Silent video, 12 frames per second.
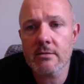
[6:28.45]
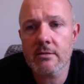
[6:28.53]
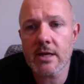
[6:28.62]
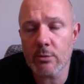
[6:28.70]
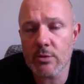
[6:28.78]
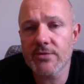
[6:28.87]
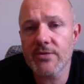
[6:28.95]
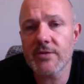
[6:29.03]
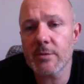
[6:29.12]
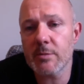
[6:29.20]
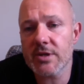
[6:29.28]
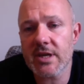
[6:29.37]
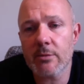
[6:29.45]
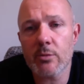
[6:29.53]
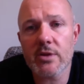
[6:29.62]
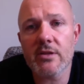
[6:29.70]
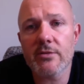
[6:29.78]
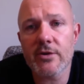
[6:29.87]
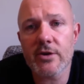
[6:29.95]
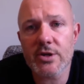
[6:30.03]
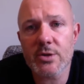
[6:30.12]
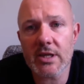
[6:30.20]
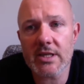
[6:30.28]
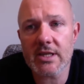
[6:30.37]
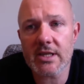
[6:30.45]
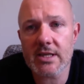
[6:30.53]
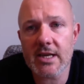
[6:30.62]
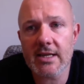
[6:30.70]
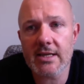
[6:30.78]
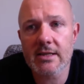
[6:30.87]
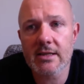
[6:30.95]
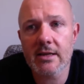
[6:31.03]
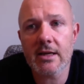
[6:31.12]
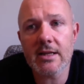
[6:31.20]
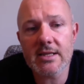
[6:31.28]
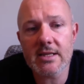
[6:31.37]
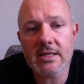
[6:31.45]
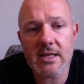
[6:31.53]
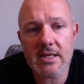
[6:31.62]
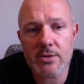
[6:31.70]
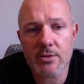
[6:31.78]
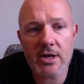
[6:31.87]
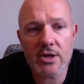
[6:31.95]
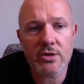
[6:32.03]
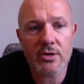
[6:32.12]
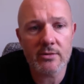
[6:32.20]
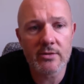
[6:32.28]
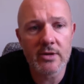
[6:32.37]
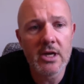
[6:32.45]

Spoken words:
it was 50% within the first 26 days. And this is an iteration of.